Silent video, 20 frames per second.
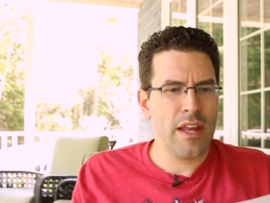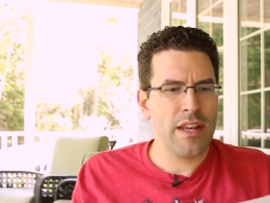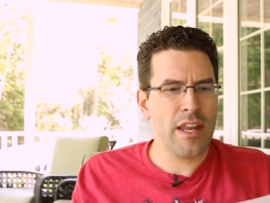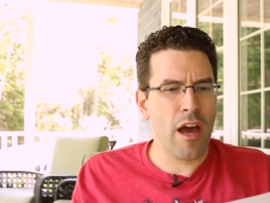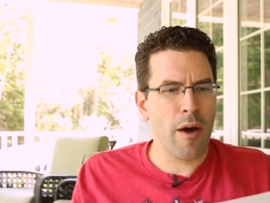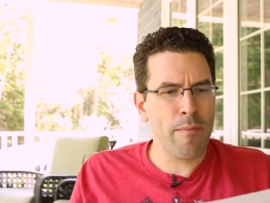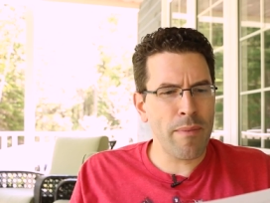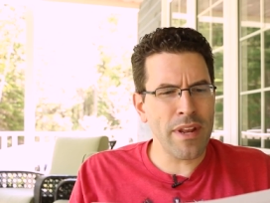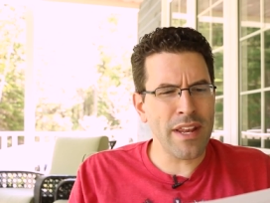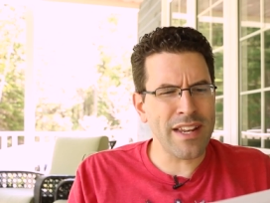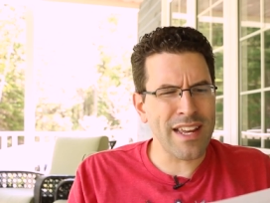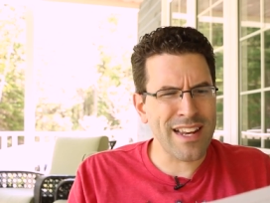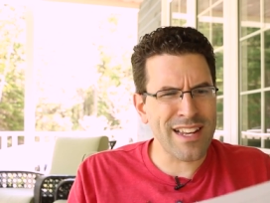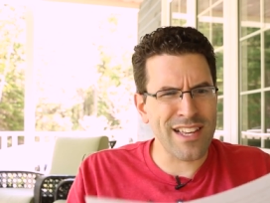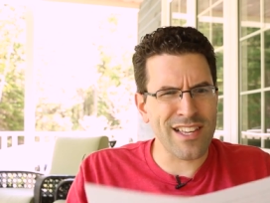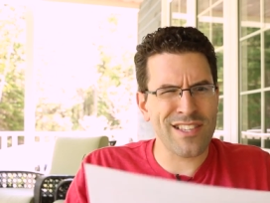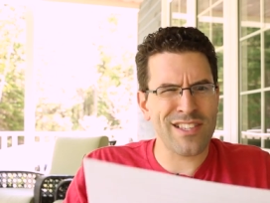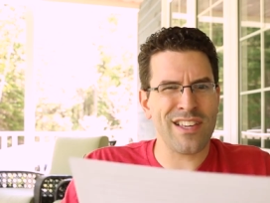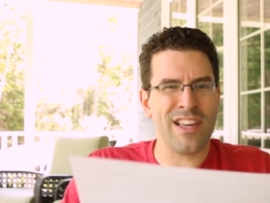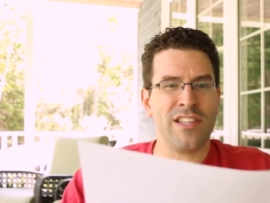Now,
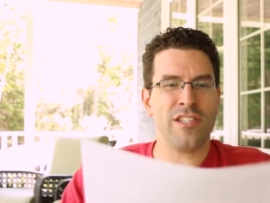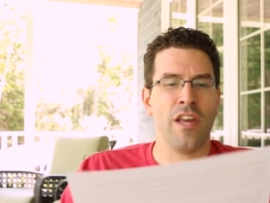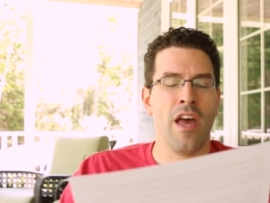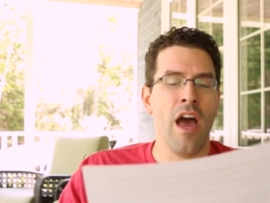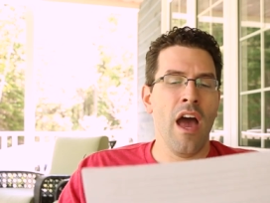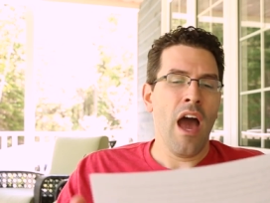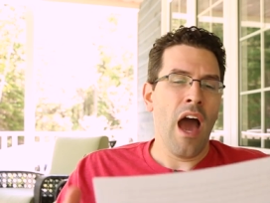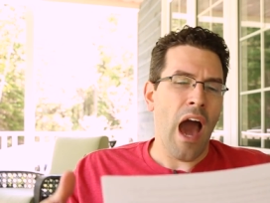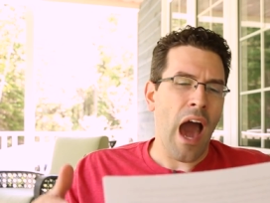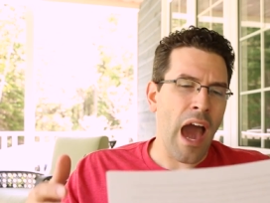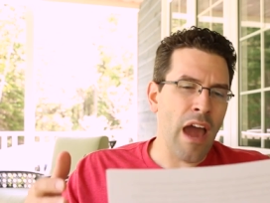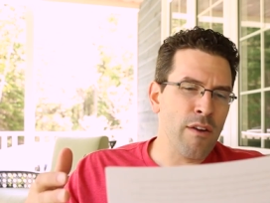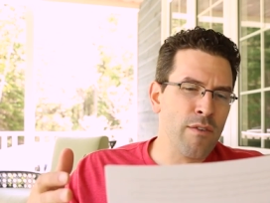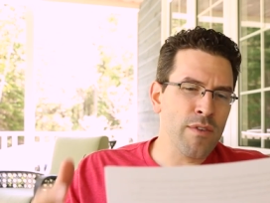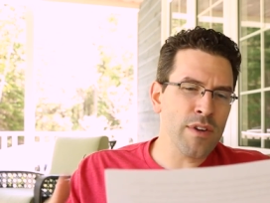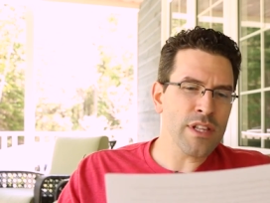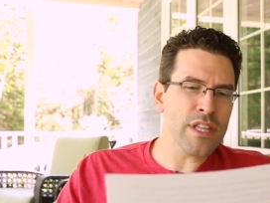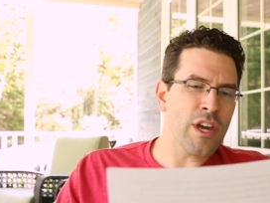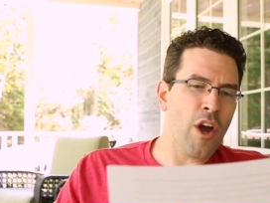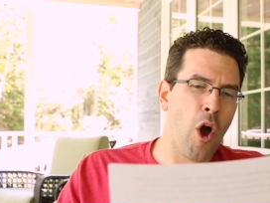Benedictus says, I
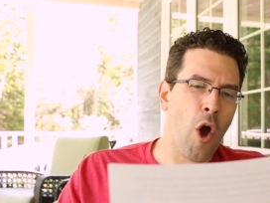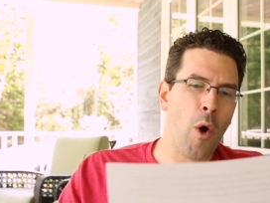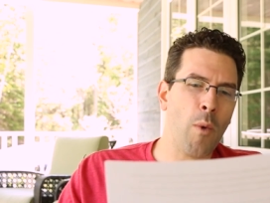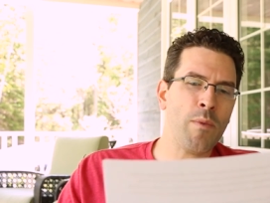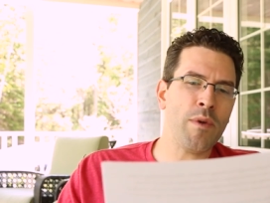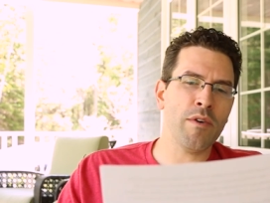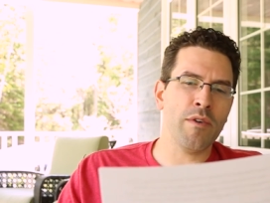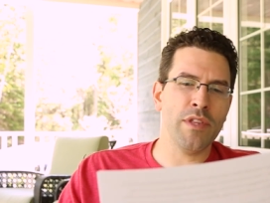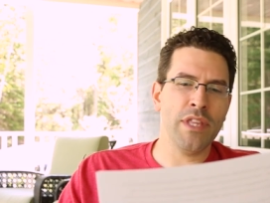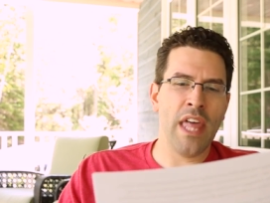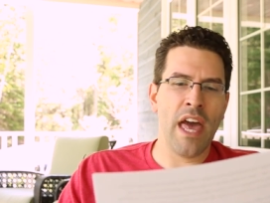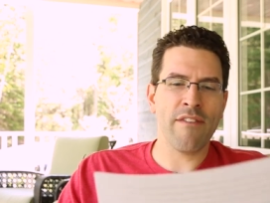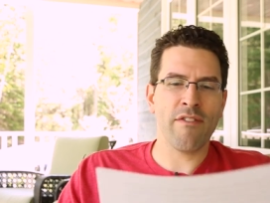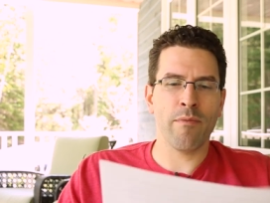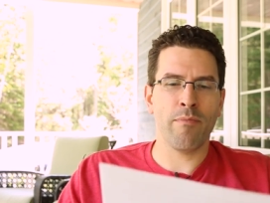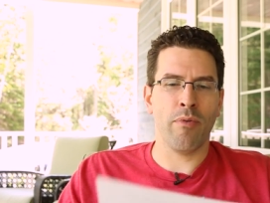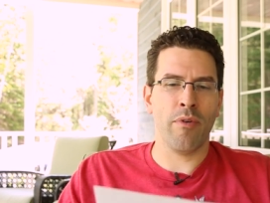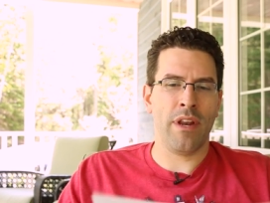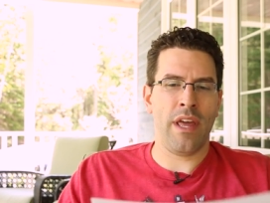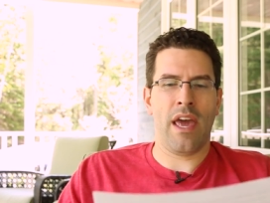really hope you'll
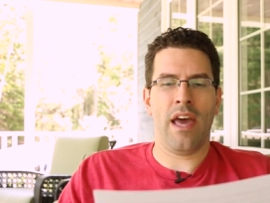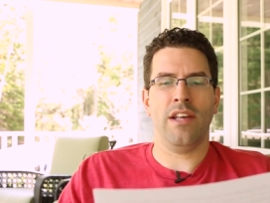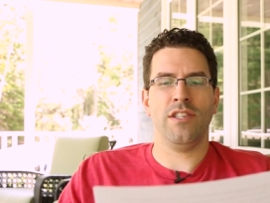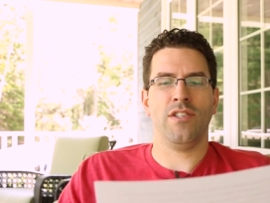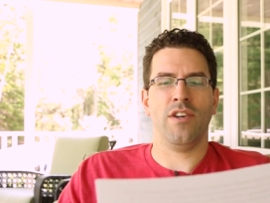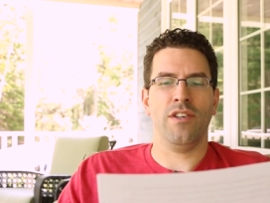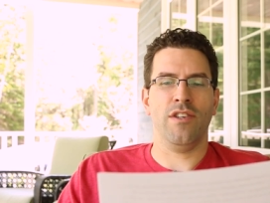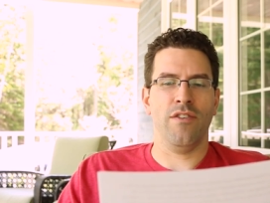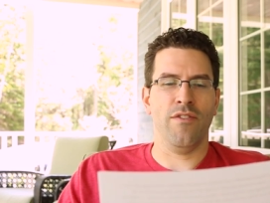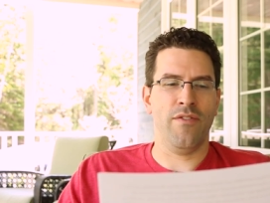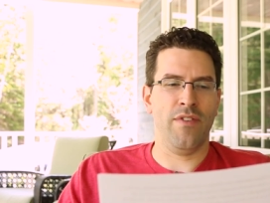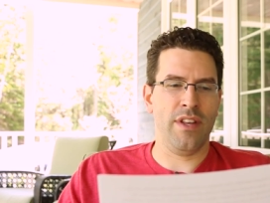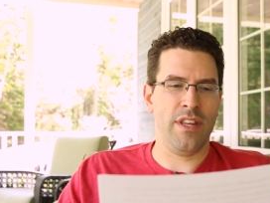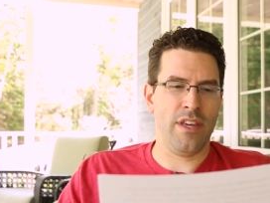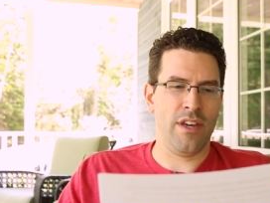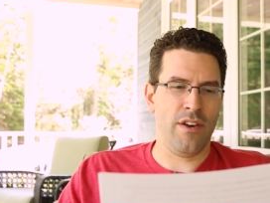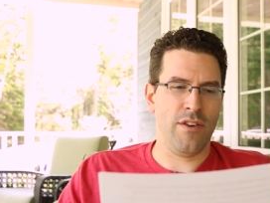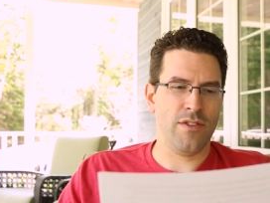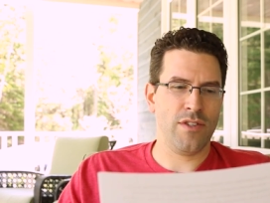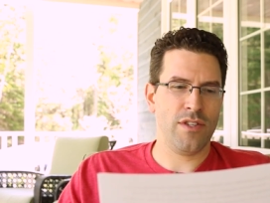never put ads on your
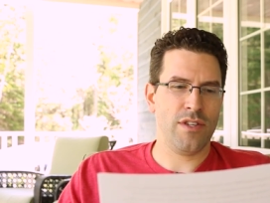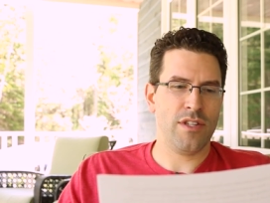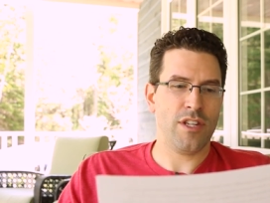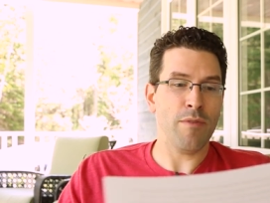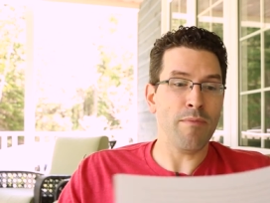videos.